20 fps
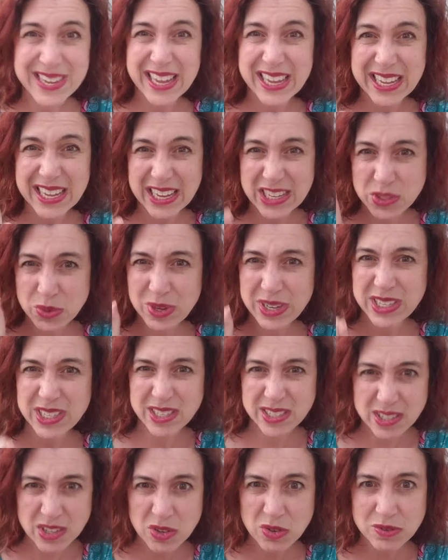Guess what it
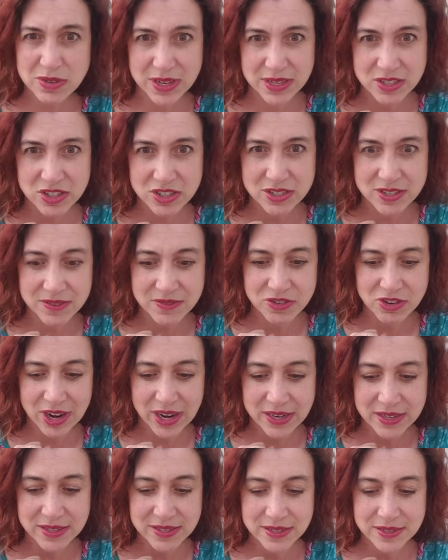does in your digestive
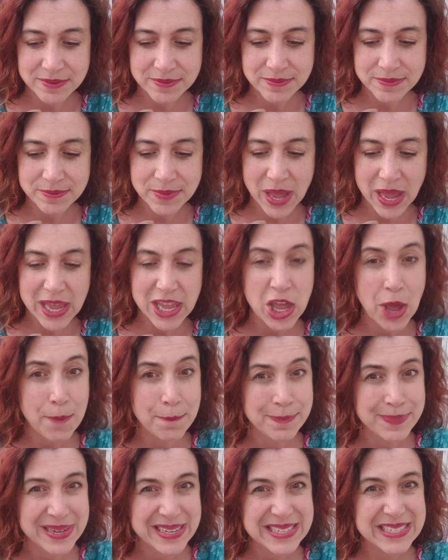tract? Yep,
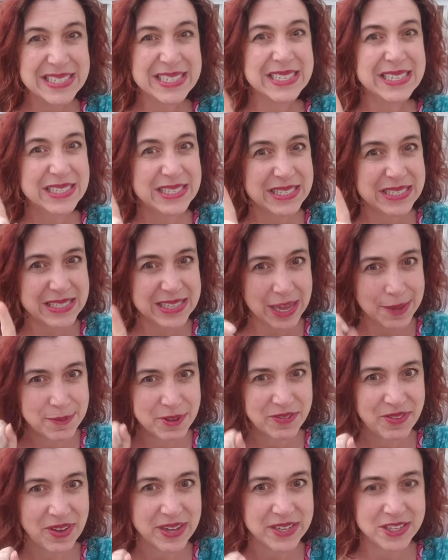same
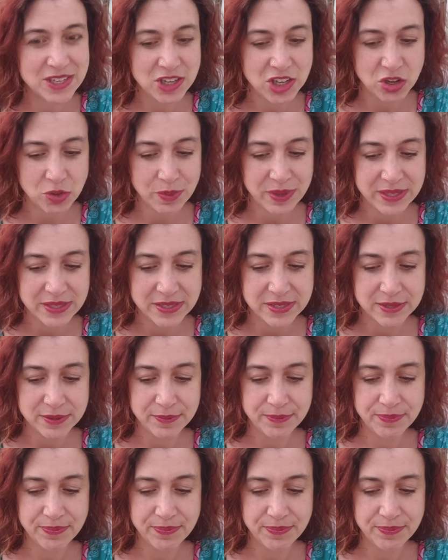effect in humans.